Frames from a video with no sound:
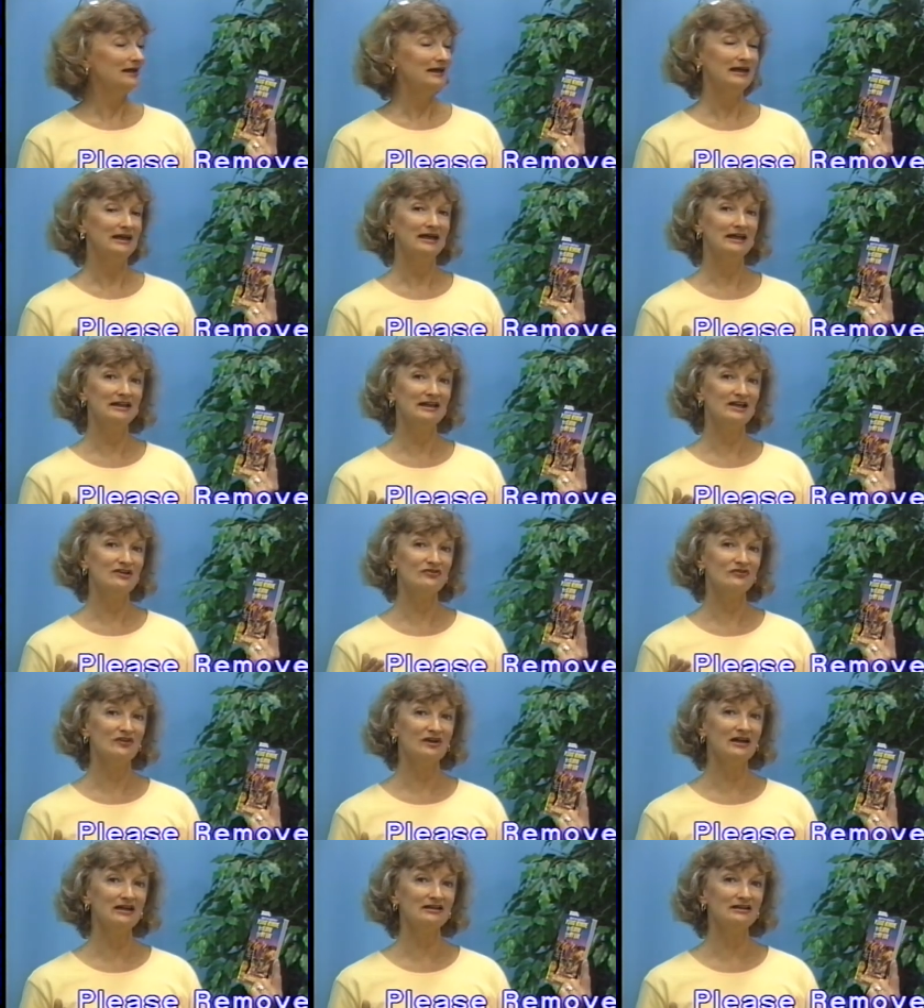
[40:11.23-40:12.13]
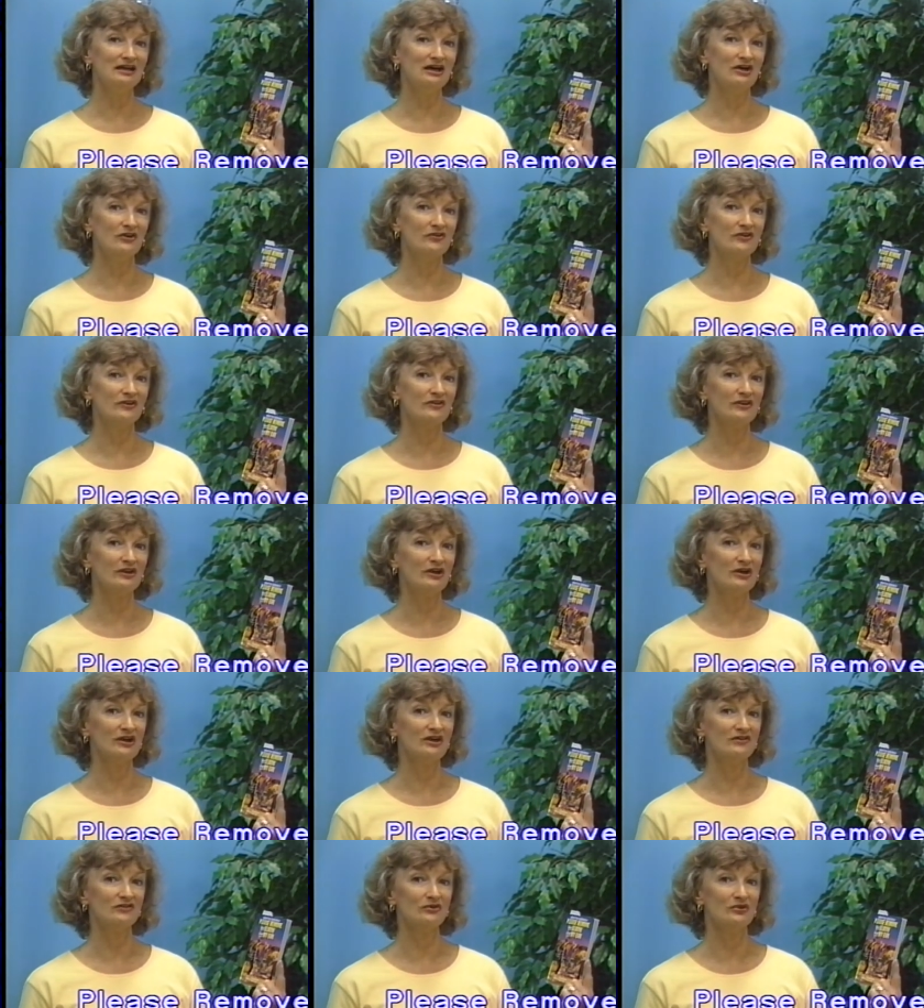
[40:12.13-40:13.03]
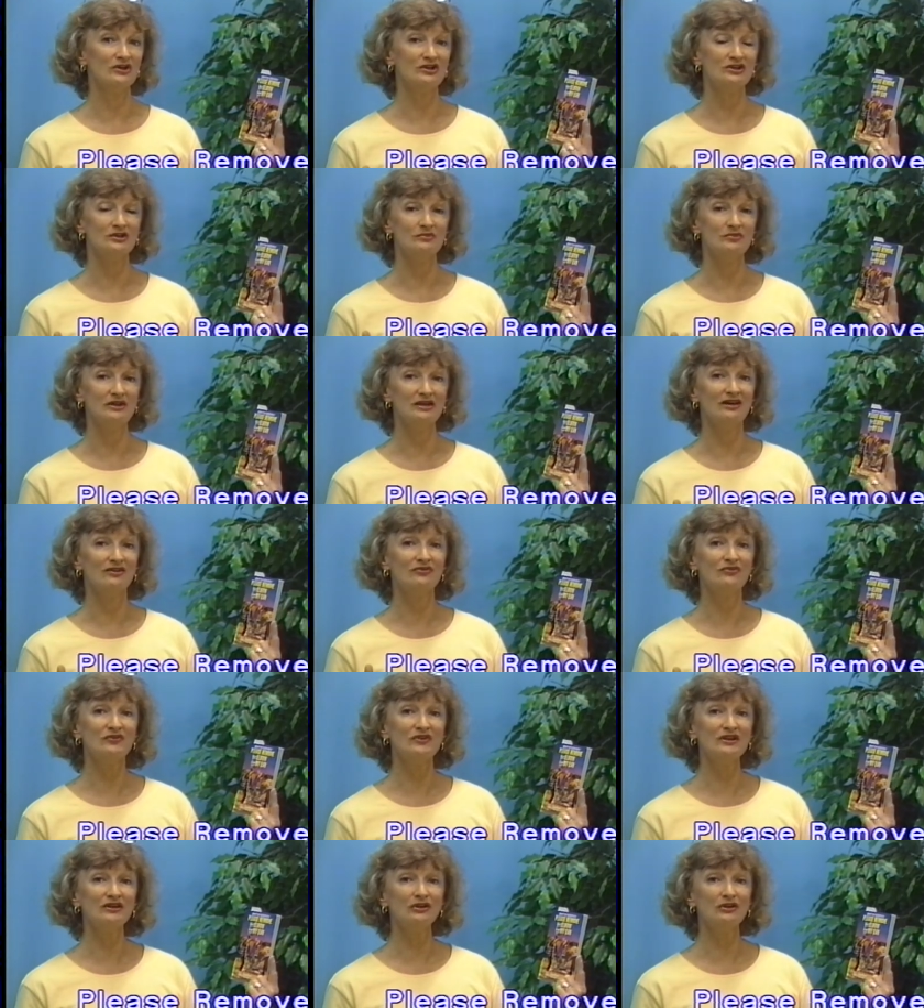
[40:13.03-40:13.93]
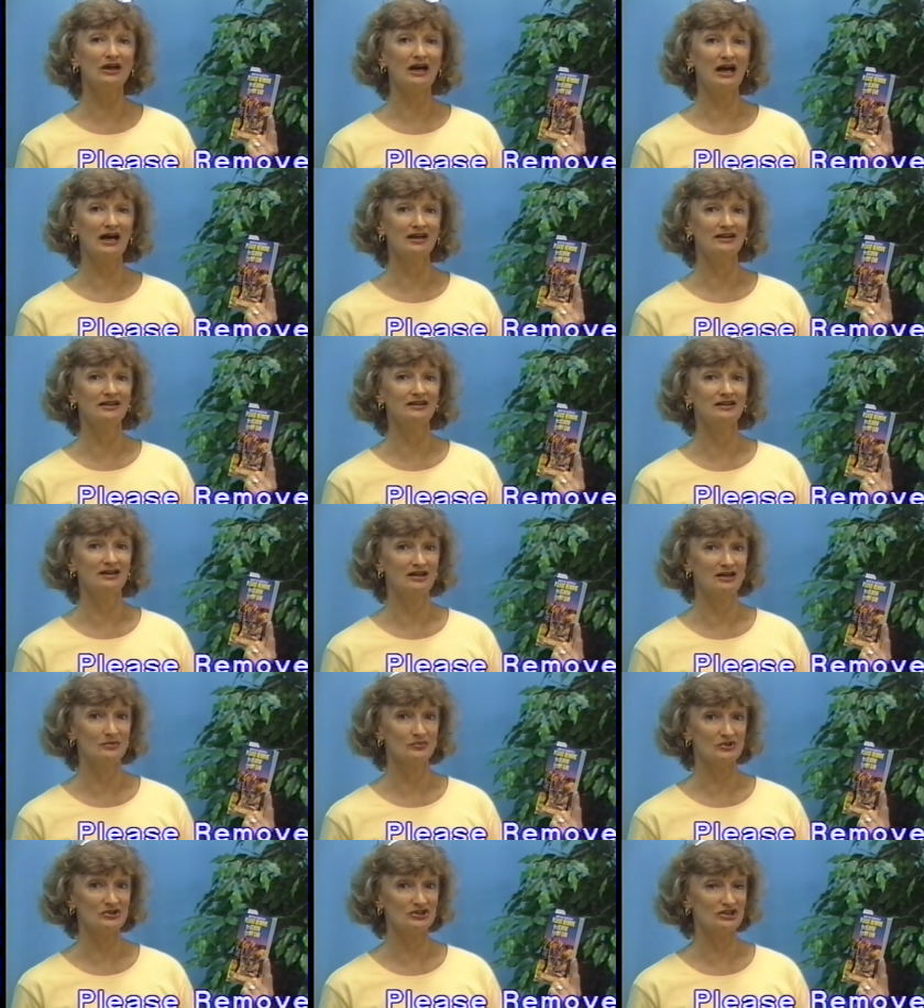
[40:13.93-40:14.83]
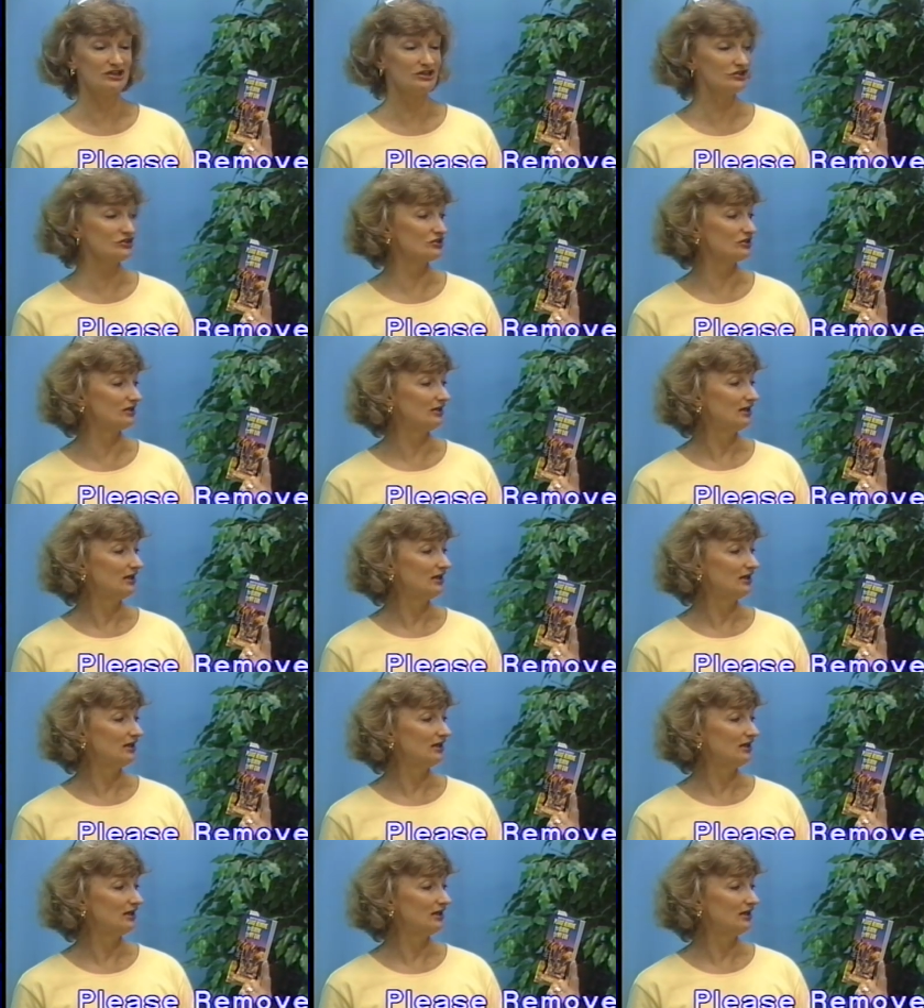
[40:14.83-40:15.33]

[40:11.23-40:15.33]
And they find out that there is going to be a field hockey competition.